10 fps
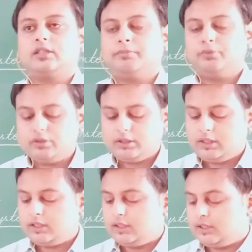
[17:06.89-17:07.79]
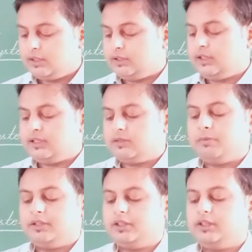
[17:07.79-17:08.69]
Suppose there is
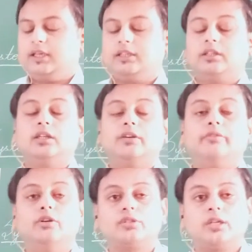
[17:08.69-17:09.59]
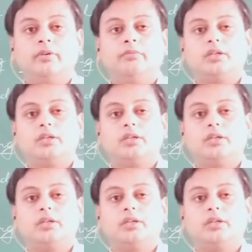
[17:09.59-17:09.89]
mention that Windows 7,